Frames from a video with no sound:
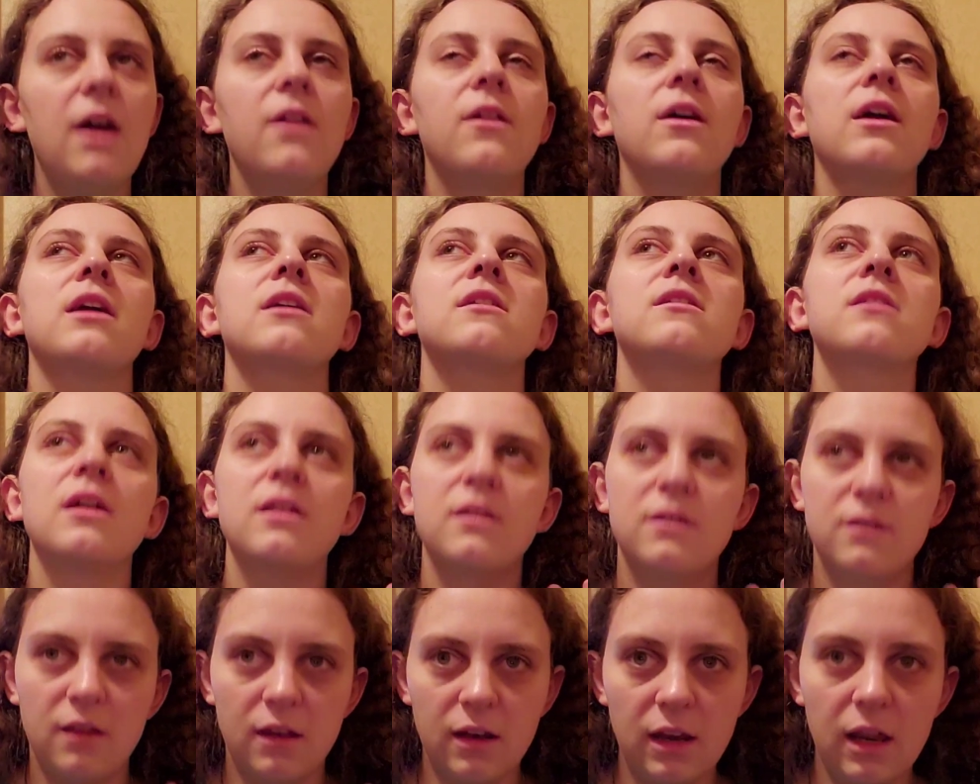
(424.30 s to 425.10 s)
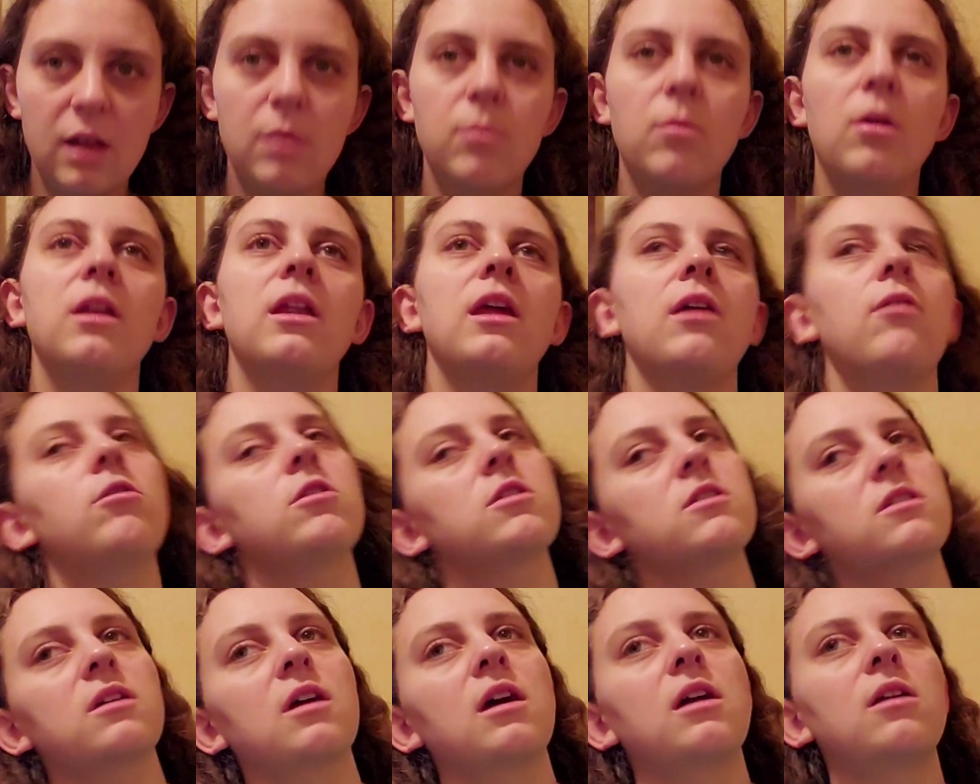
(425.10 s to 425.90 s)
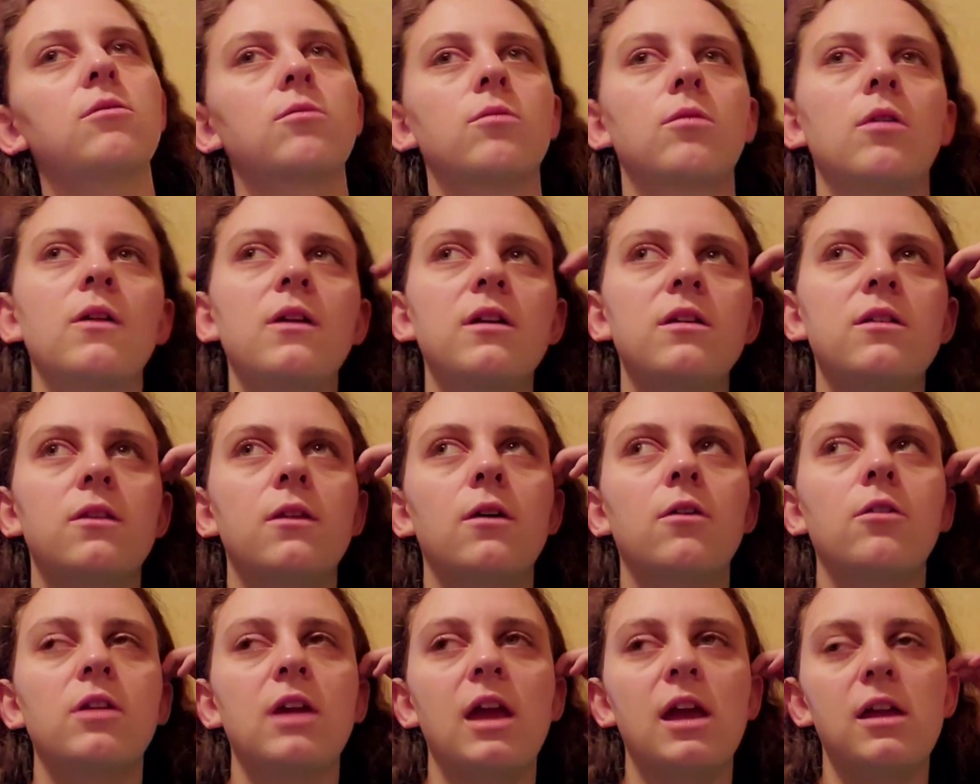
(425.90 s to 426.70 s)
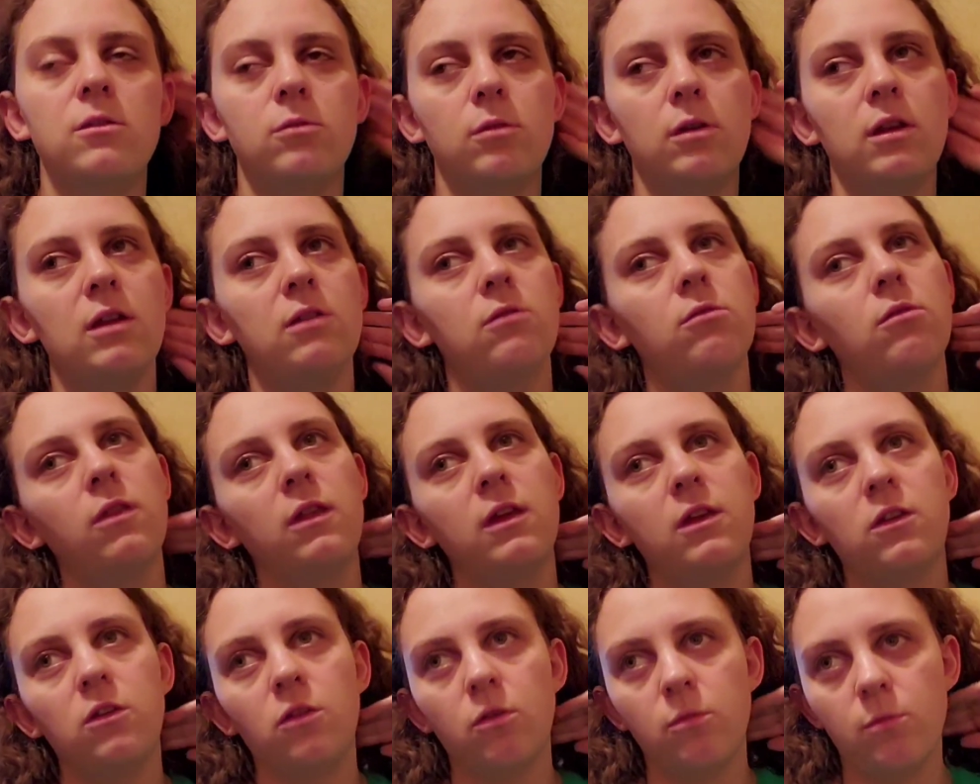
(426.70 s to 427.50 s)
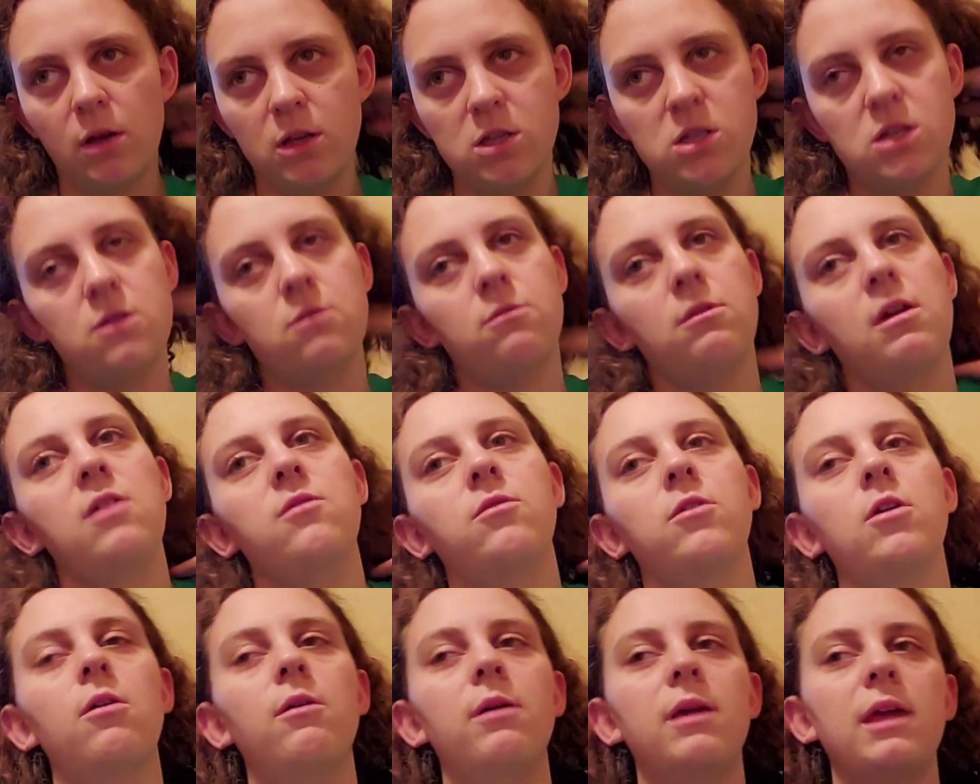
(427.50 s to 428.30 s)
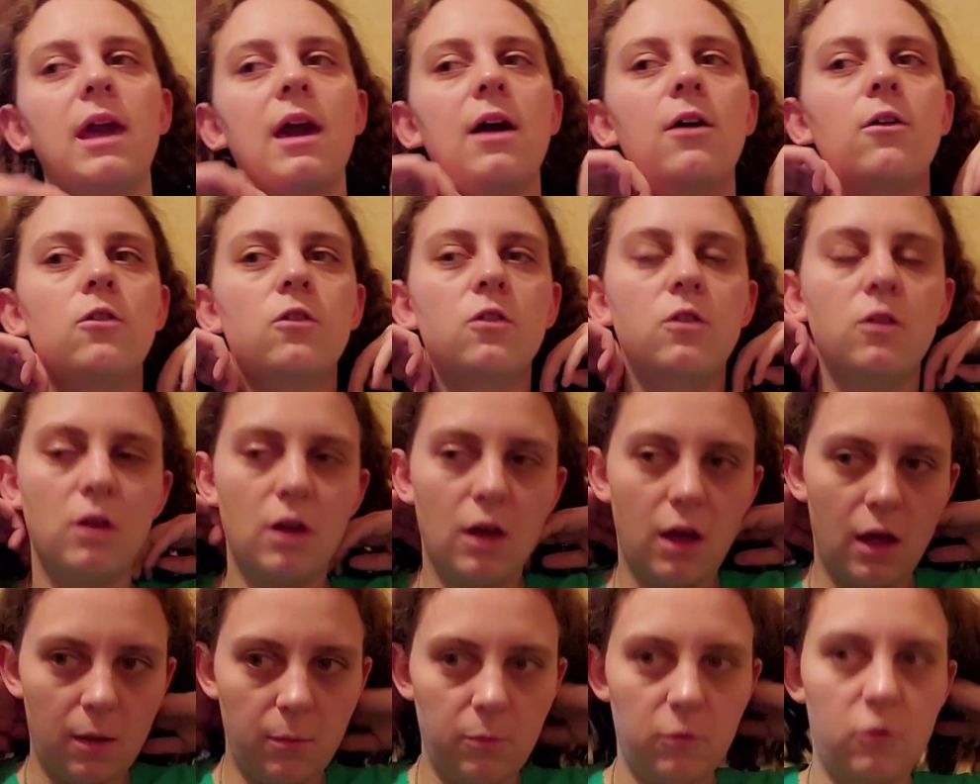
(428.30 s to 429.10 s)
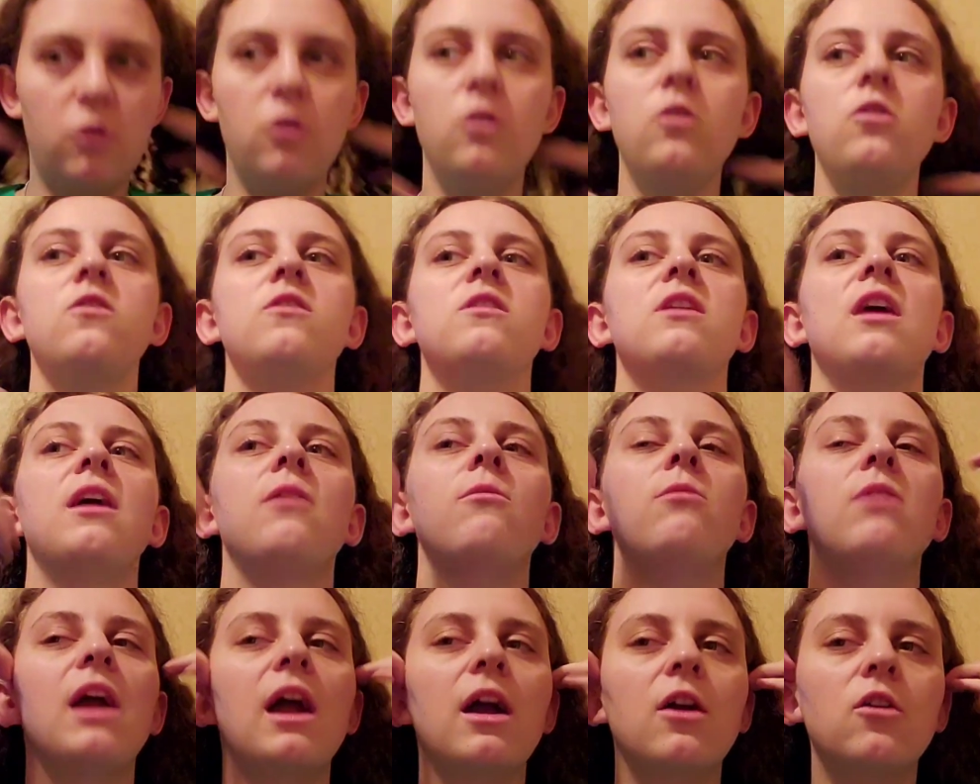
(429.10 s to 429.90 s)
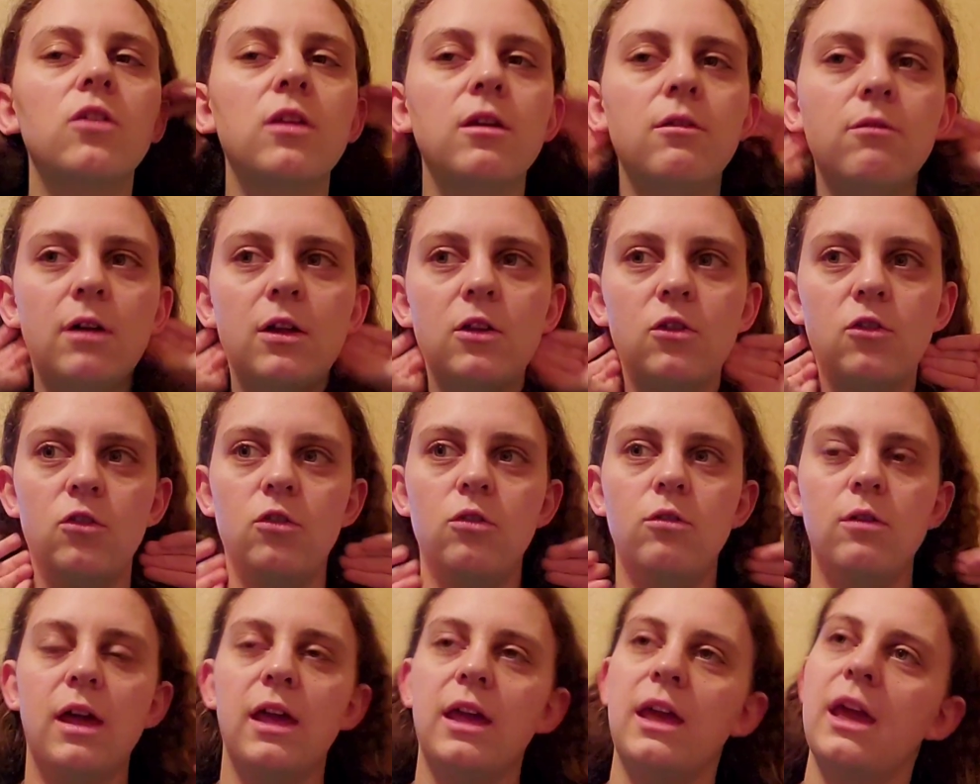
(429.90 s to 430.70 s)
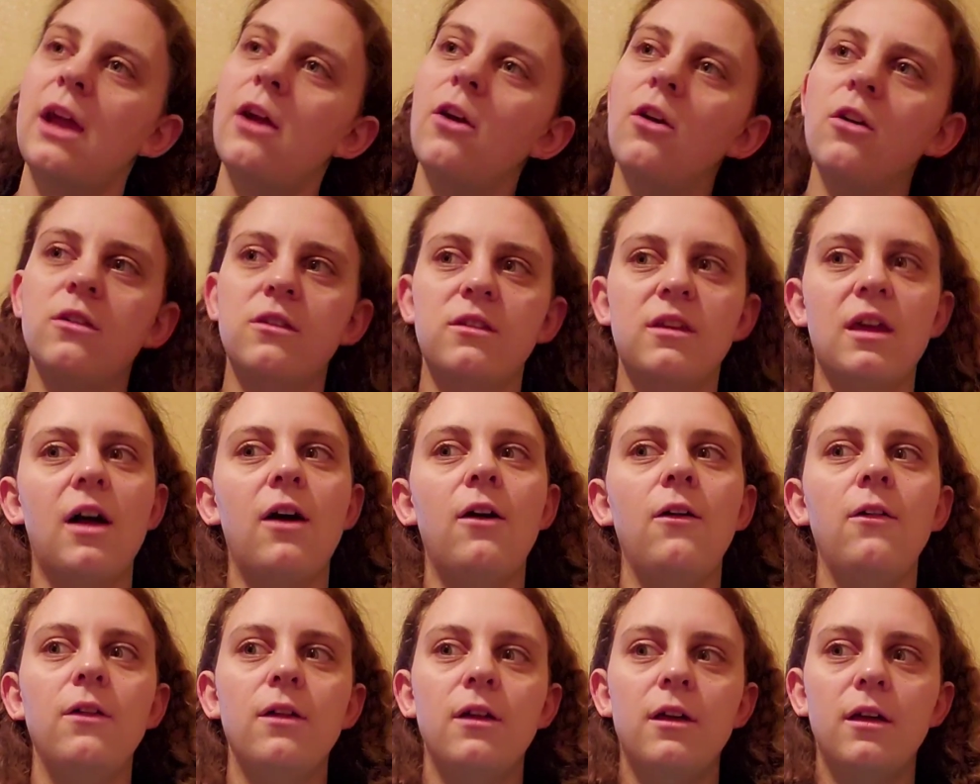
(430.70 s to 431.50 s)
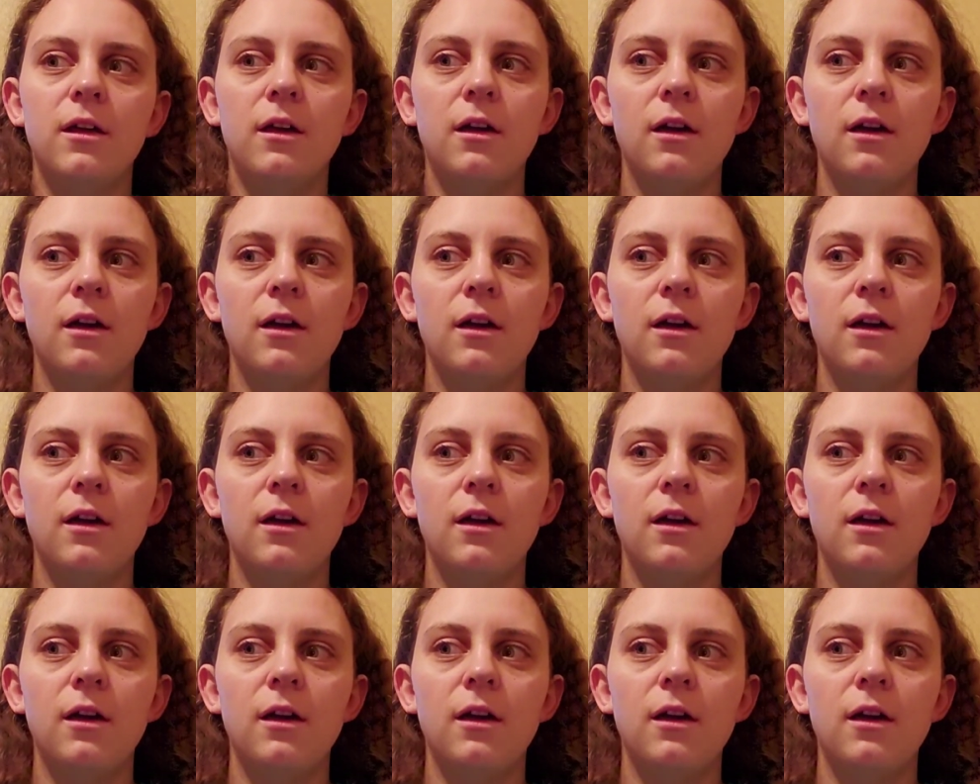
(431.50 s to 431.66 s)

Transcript: like I said, Sunday and Monday were just kind of really slow days. We didn't really do much in the way of going out. Tuesday, we actually went to a carousel.